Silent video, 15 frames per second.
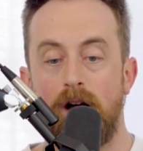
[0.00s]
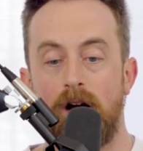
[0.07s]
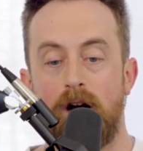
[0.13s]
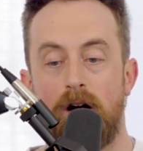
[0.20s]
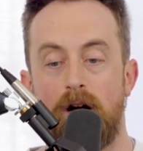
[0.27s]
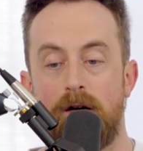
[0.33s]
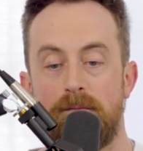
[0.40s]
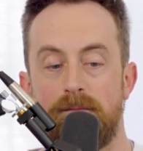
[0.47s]

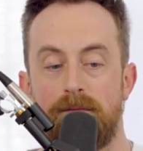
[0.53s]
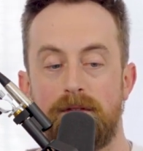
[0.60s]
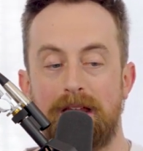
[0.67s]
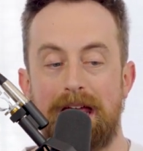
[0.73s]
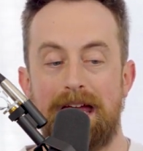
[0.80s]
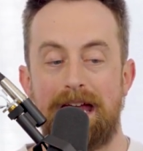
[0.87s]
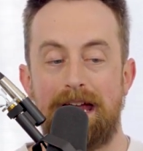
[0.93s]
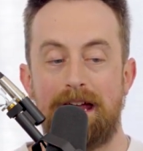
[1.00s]

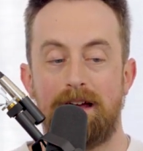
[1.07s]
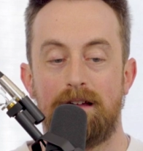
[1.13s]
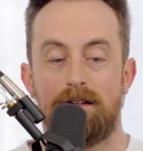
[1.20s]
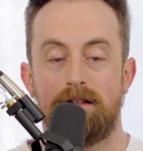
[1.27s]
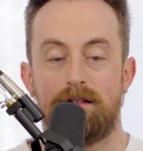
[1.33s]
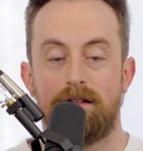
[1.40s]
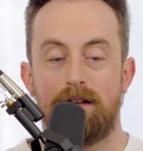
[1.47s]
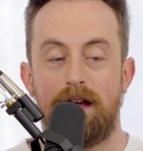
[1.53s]

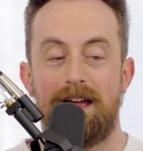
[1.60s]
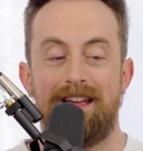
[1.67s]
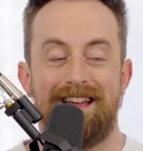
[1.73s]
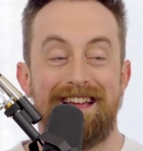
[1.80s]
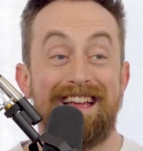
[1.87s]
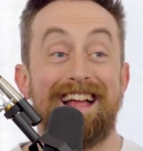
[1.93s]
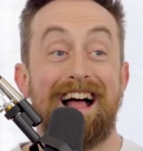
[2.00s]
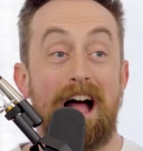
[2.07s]
And
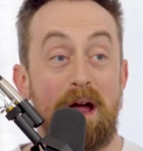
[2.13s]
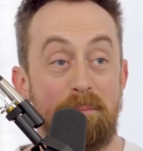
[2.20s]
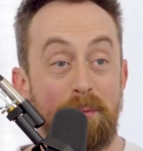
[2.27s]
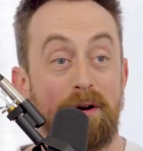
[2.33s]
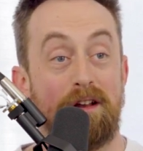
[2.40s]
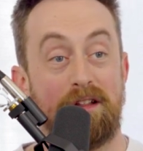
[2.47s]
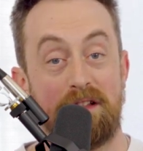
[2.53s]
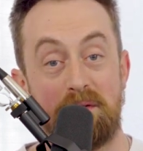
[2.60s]
I
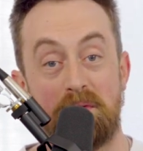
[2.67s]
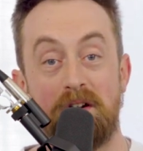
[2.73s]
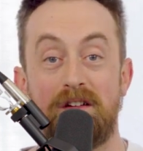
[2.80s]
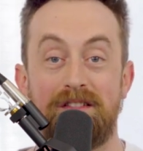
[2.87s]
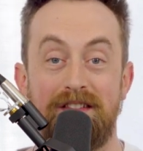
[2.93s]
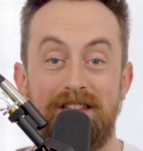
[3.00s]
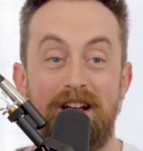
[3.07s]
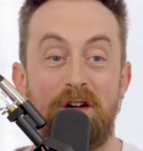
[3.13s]
put it somewhere
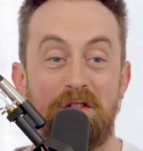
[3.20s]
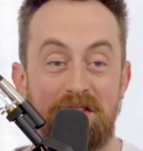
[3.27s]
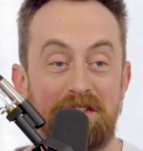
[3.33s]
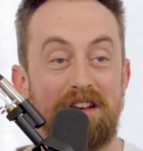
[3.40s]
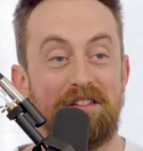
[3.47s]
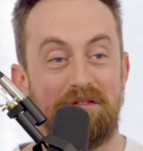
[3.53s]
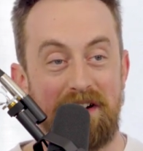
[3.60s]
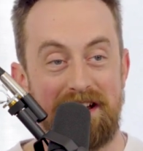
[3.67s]
else and they also
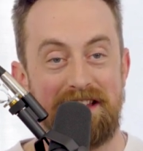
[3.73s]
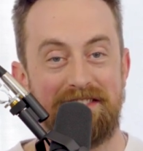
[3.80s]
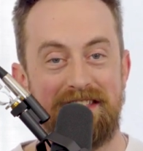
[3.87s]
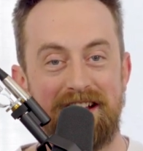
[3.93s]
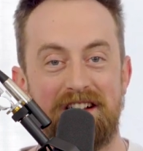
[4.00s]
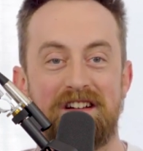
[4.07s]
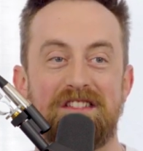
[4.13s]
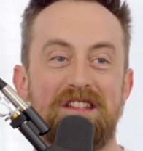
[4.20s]
didn't find it
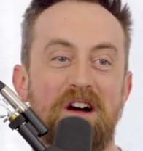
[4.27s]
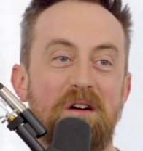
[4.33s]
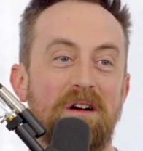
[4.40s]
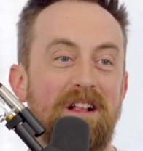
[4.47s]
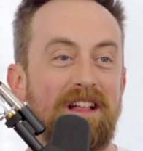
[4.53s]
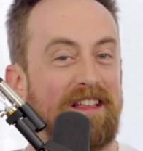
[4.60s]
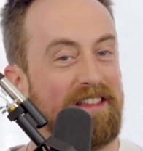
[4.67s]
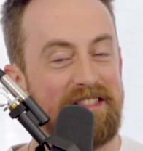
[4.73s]
there. So
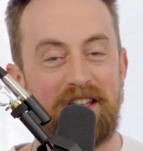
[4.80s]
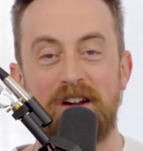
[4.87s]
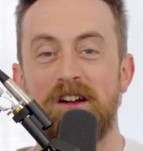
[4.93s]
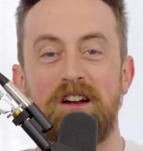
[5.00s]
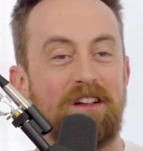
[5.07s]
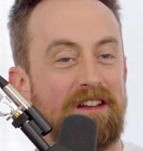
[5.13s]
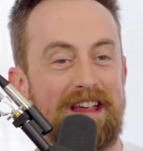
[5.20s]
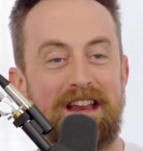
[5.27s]

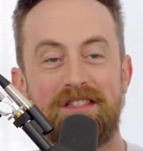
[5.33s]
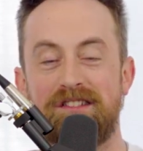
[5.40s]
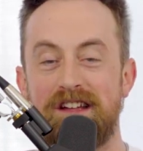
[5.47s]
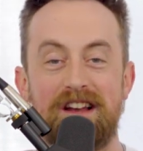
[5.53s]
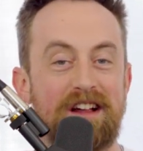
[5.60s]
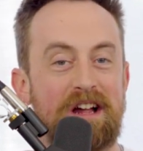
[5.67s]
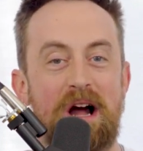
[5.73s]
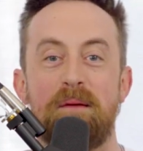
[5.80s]
it's
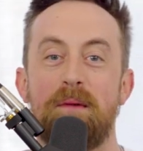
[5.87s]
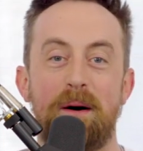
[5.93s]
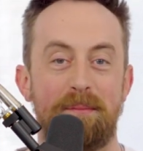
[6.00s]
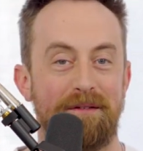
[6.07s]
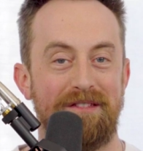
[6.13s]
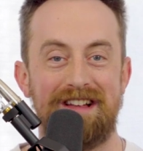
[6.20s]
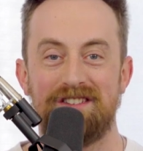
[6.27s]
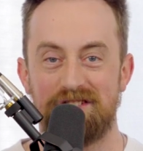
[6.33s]
going to come
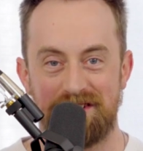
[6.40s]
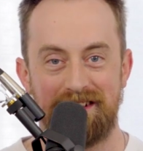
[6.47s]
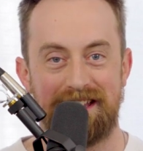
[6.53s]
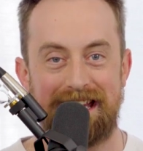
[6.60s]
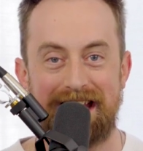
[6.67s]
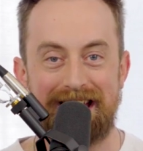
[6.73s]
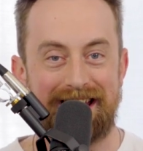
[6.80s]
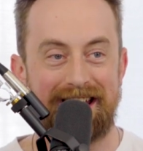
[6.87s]
up
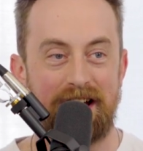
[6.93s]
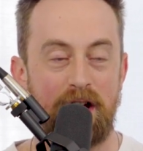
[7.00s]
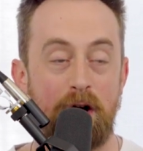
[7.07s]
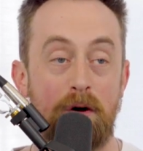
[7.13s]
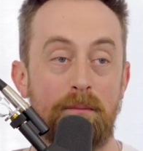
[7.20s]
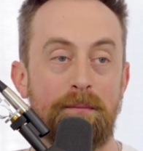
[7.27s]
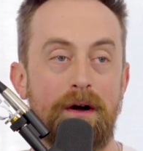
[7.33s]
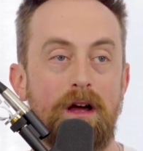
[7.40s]
eventually,
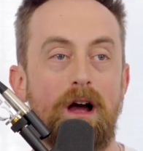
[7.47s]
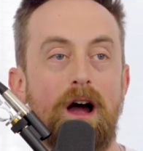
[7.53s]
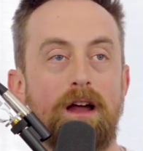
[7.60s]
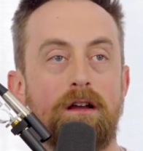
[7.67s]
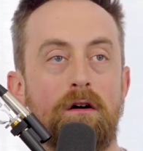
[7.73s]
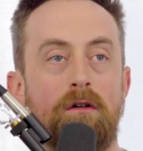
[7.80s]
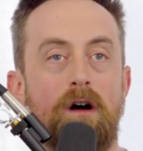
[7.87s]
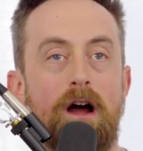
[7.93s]
but
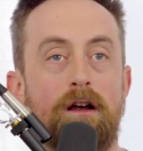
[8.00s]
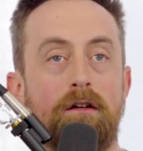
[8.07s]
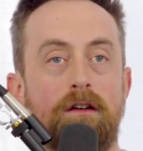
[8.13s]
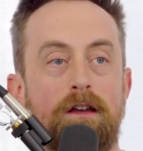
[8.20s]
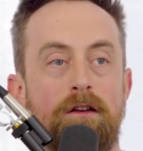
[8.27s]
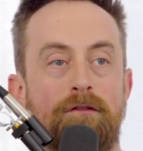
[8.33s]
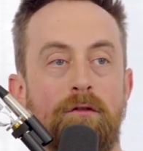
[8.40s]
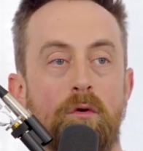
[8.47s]
I don't
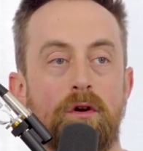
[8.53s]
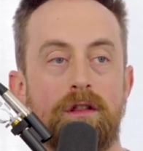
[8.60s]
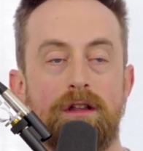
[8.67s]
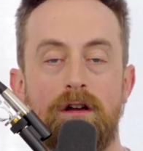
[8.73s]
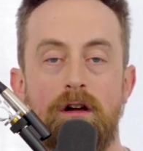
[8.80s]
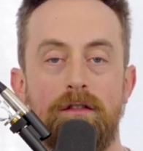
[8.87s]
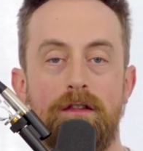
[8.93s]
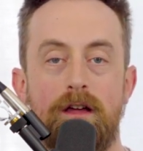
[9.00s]
need to force
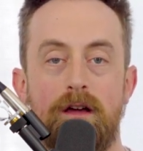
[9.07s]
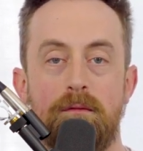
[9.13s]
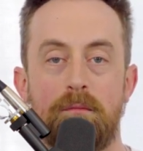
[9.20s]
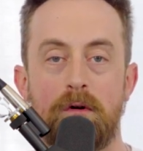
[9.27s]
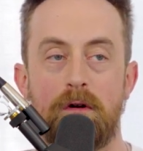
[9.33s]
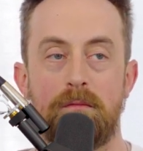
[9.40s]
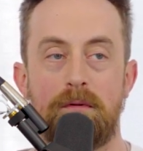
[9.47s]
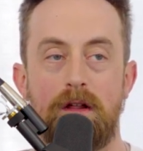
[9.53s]
it on
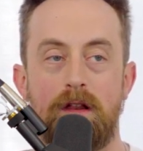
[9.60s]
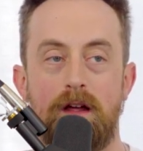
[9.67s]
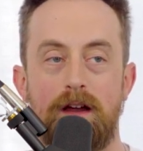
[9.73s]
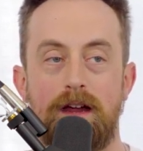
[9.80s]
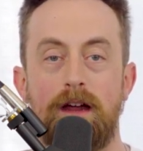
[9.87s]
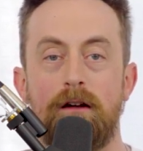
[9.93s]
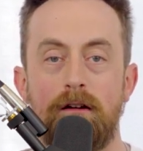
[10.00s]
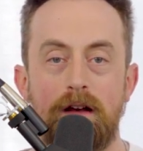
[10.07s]
them or be
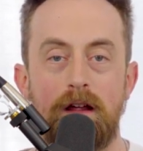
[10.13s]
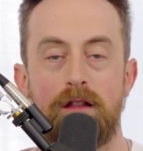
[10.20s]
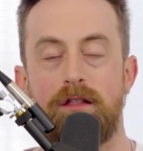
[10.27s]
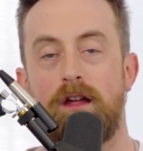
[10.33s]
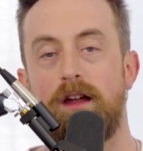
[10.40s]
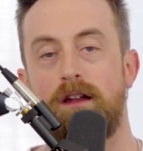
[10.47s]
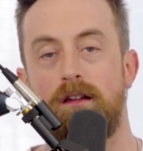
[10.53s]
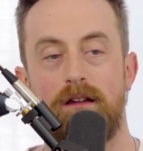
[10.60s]
like, here it
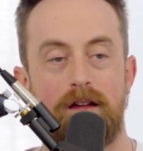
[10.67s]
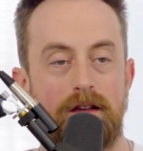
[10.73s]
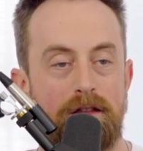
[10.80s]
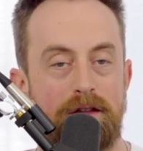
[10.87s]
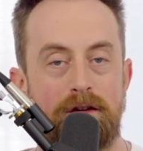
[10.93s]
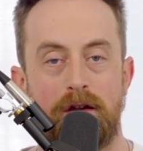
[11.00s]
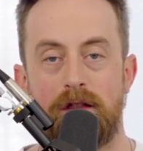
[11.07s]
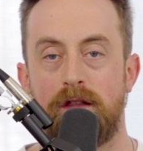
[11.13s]
is. Like,
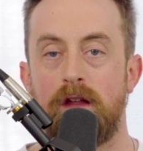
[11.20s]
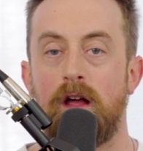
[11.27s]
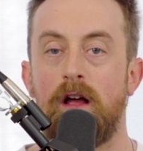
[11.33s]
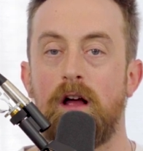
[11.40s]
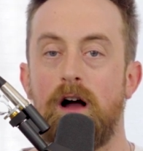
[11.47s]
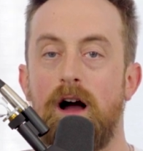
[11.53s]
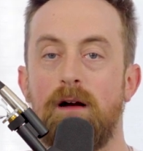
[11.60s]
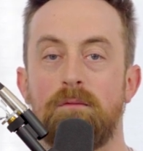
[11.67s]
it's just,
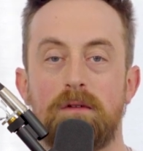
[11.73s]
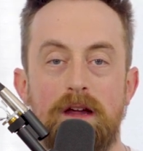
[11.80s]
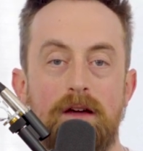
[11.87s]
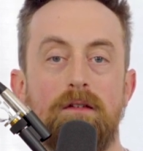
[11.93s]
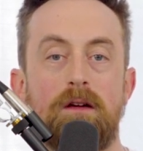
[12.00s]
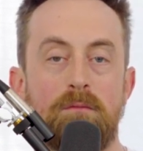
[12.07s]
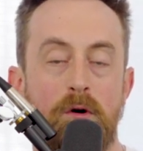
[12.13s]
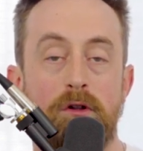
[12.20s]
I'm
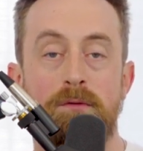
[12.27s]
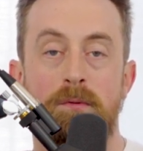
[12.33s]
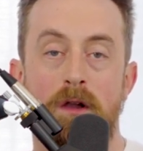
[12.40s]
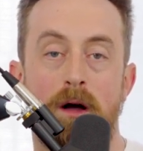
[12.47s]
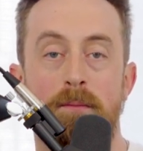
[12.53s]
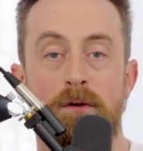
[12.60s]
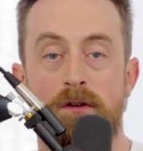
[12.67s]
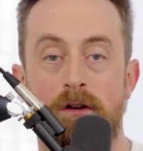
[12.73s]
giving
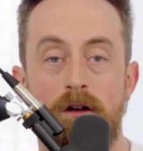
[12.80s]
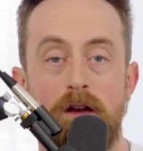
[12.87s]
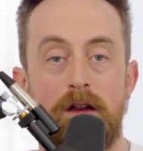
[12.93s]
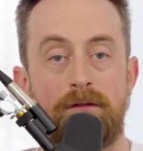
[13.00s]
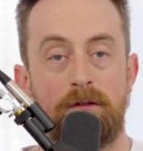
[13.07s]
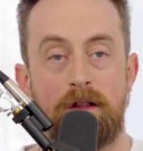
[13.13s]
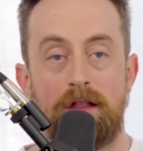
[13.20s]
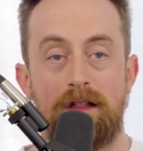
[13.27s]
multiple
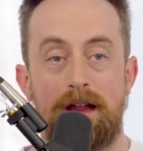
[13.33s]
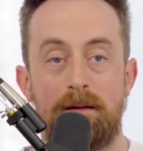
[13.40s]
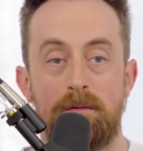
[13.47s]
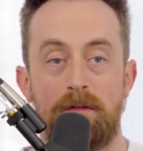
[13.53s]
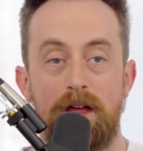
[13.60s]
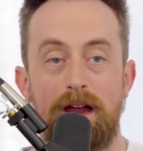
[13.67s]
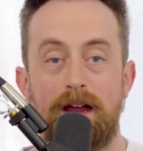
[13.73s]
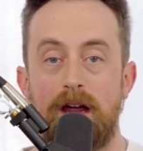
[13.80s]
opportunities for the
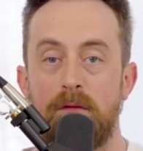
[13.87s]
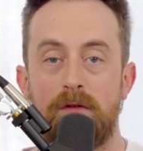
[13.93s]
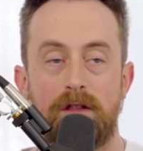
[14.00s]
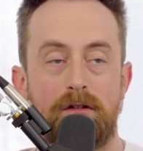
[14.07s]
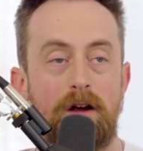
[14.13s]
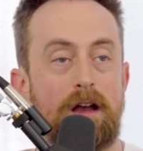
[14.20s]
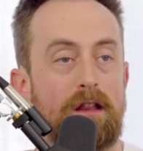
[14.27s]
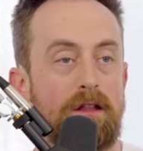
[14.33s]
same thing. And
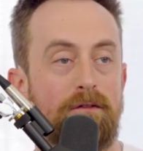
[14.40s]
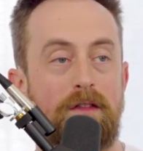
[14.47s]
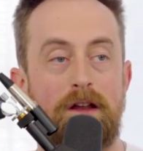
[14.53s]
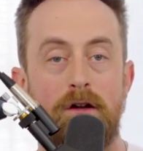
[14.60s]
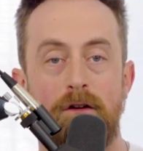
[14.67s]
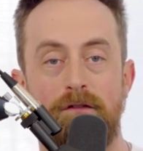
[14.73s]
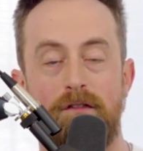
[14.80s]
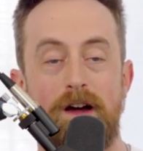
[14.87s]
what's great is if
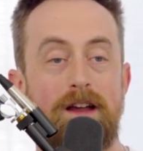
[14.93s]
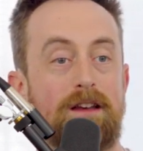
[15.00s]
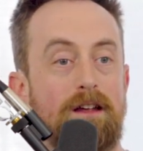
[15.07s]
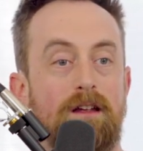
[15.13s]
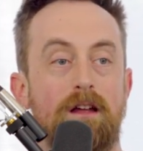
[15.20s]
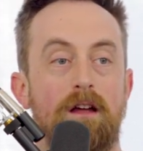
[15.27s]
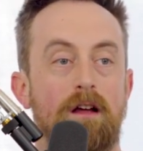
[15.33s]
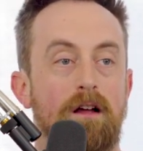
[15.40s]
they don't find
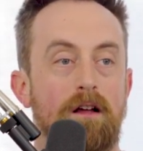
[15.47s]
it,